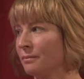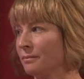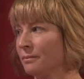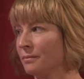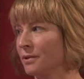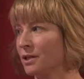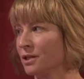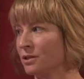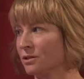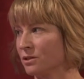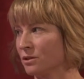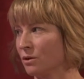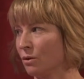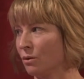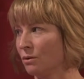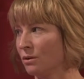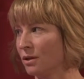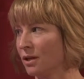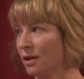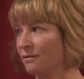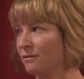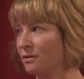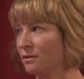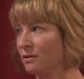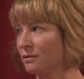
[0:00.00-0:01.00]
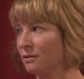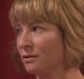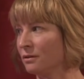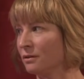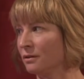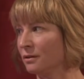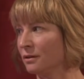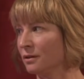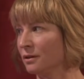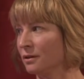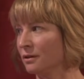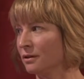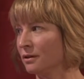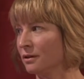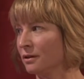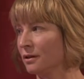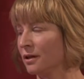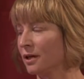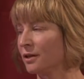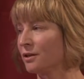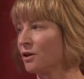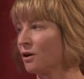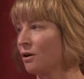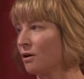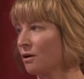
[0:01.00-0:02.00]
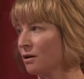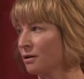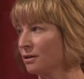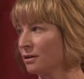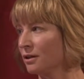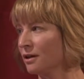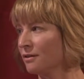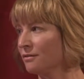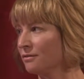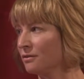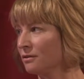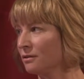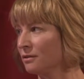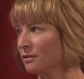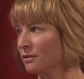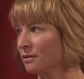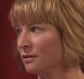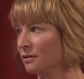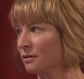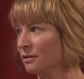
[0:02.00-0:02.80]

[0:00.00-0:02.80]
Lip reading: the soul level and the heart level.